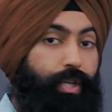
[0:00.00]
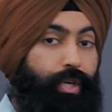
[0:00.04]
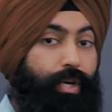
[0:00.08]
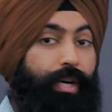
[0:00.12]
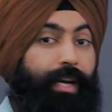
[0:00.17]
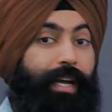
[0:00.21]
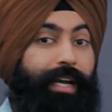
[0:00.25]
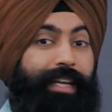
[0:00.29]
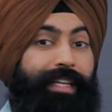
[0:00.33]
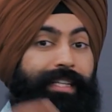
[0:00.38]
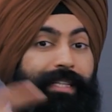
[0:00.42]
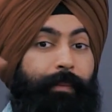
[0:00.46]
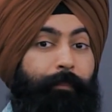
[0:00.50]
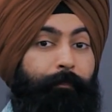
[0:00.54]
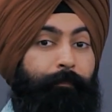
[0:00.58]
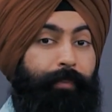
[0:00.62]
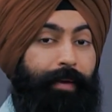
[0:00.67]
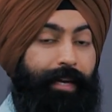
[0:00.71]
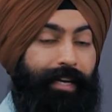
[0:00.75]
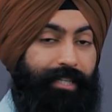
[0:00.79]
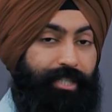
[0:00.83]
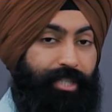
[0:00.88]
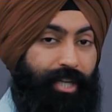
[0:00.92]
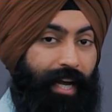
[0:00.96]
you're getting the
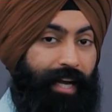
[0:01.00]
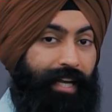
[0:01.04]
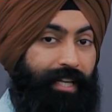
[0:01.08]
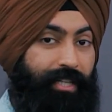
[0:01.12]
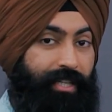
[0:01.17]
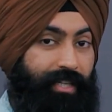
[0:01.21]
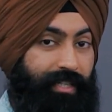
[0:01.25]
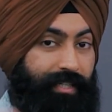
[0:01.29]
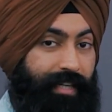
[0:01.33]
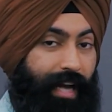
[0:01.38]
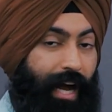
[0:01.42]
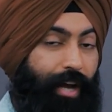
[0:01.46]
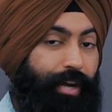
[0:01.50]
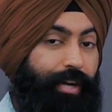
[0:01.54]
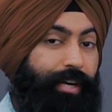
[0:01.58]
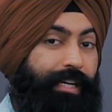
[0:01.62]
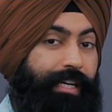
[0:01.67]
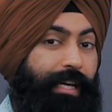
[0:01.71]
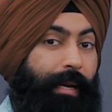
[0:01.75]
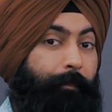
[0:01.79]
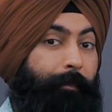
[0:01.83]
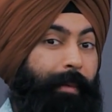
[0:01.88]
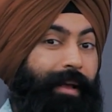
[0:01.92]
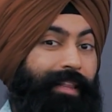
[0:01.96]
big changes. Now you're
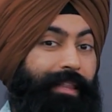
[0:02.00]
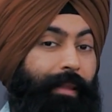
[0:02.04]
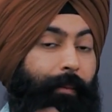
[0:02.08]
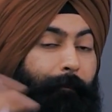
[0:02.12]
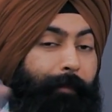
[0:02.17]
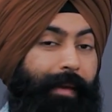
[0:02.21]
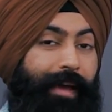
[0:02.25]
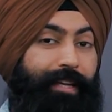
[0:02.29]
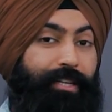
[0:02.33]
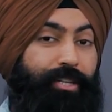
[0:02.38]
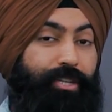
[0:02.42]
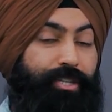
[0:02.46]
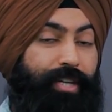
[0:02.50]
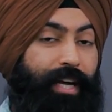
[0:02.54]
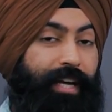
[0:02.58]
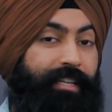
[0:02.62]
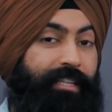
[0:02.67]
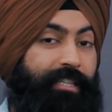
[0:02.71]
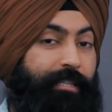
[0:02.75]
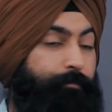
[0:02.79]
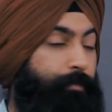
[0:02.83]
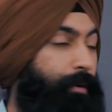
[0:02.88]
going to make the major changes